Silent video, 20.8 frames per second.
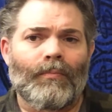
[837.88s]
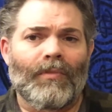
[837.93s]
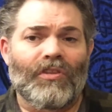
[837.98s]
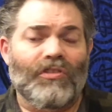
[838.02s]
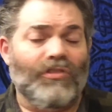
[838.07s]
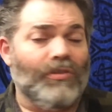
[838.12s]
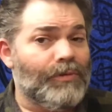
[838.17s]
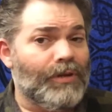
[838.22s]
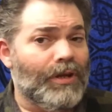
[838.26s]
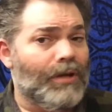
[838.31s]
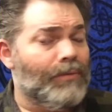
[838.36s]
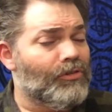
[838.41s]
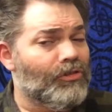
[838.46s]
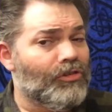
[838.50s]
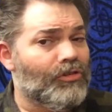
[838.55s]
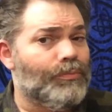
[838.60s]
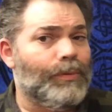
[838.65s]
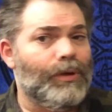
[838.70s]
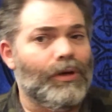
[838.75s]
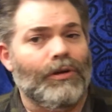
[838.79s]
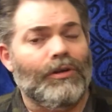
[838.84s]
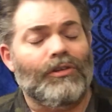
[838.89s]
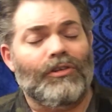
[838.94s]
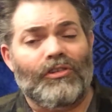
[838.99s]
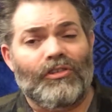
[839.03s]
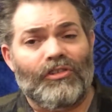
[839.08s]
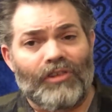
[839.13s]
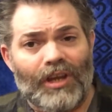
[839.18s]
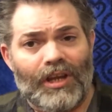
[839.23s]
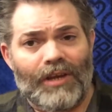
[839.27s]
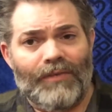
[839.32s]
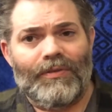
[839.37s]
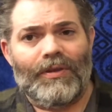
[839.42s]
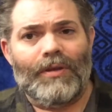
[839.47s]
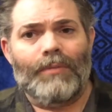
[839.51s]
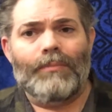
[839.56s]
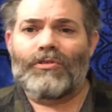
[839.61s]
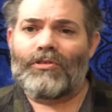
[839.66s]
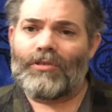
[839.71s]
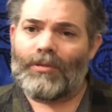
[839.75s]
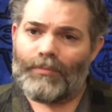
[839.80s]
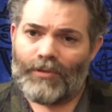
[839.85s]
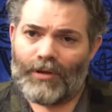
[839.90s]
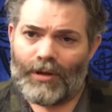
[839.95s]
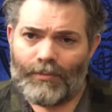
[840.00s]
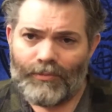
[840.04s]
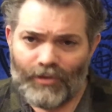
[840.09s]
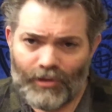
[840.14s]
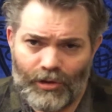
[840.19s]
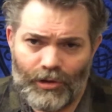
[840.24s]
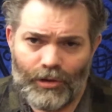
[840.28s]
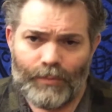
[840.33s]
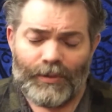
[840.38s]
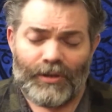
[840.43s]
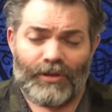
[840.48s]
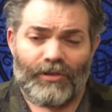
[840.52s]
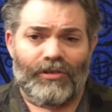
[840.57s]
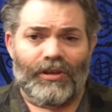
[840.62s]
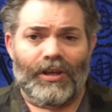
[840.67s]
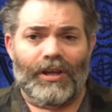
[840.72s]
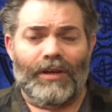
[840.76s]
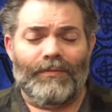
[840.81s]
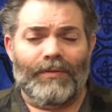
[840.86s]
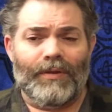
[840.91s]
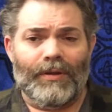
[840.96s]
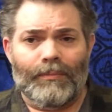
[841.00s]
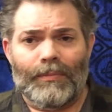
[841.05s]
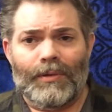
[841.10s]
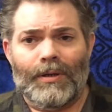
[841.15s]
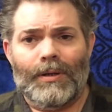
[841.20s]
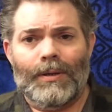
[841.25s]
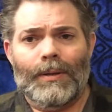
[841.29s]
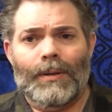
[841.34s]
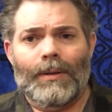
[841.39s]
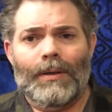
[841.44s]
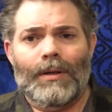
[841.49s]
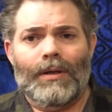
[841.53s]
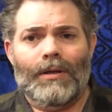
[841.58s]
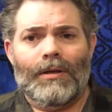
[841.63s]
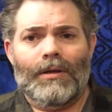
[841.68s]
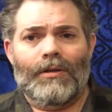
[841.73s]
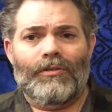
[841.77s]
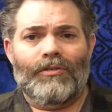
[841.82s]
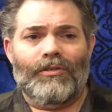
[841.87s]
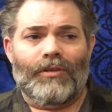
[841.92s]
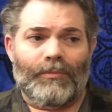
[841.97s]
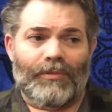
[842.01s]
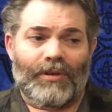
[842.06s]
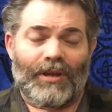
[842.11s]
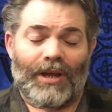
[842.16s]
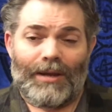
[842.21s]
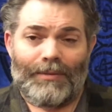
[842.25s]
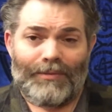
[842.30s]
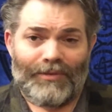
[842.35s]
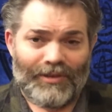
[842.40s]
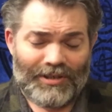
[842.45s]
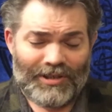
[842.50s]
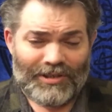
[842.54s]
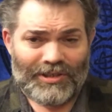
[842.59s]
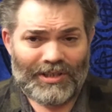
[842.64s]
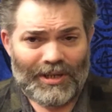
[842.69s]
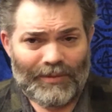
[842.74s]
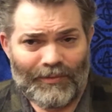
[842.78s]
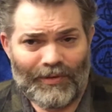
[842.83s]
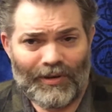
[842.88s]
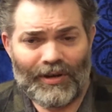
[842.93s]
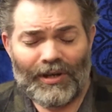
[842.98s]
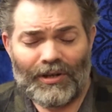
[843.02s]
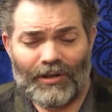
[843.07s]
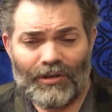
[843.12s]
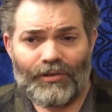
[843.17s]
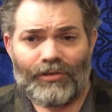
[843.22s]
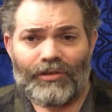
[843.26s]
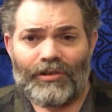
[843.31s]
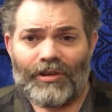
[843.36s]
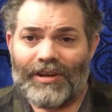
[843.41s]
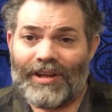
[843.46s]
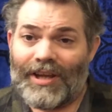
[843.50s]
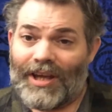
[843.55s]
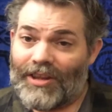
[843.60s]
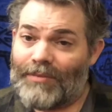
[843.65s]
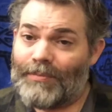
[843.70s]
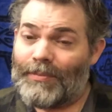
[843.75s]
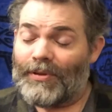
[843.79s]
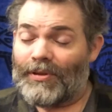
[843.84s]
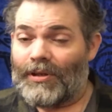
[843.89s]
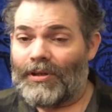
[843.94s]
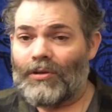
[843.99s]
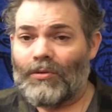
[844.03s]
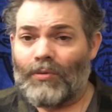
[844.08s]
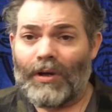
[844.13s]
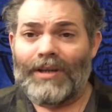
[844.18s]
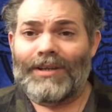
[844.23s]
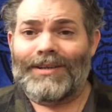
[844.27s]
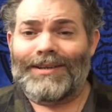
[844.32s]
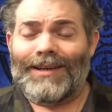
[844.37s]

Sometimes the spirits saved them, sometimes the humans saved them. Sometimes they just came very close to death but didn't quite